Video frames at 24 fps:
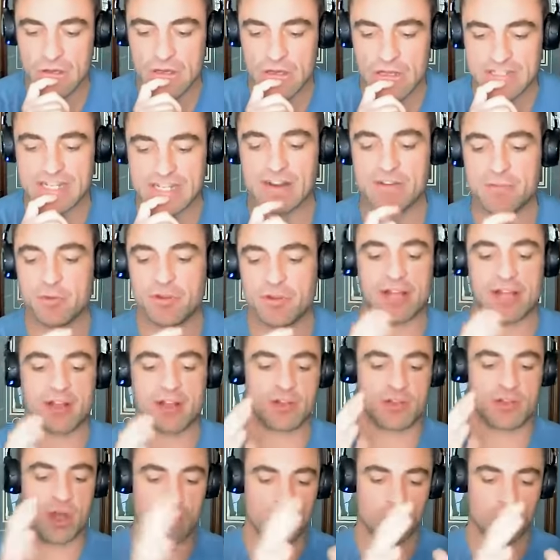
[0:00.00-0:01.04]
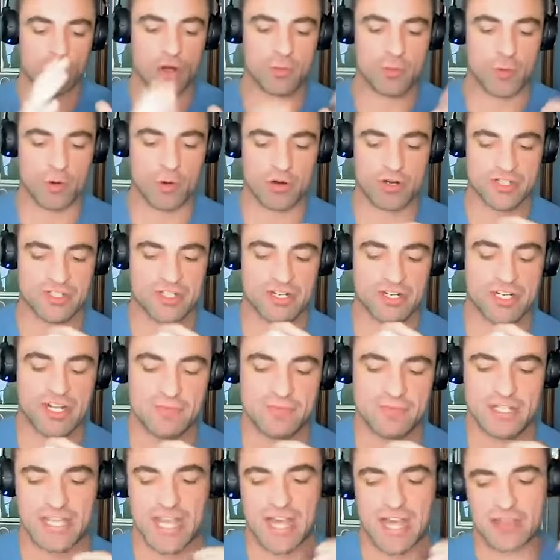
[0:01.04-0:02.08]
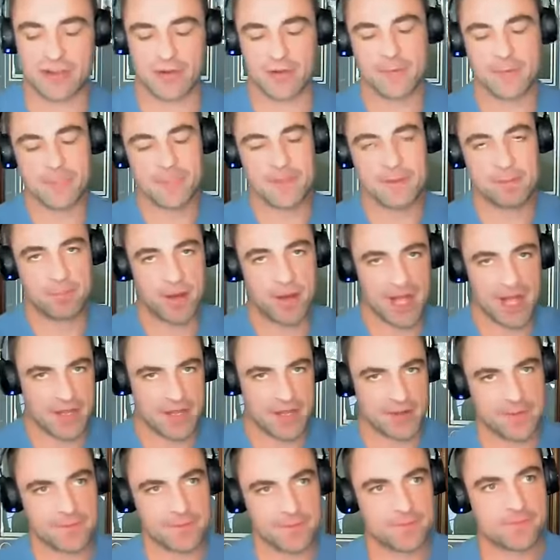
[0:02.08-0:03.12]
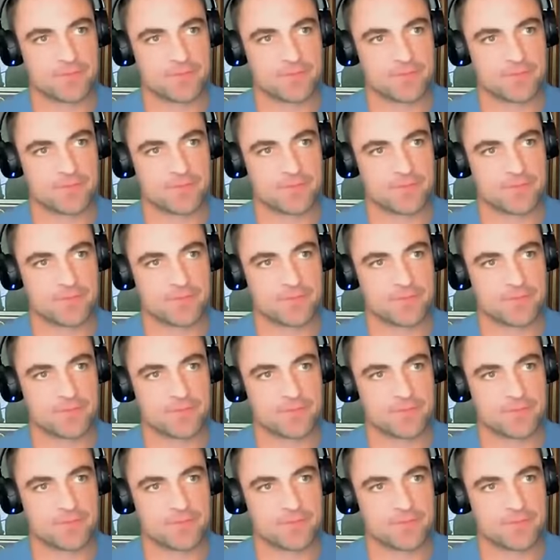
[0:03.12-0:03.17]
It's inevitable that the global order is going to come together, but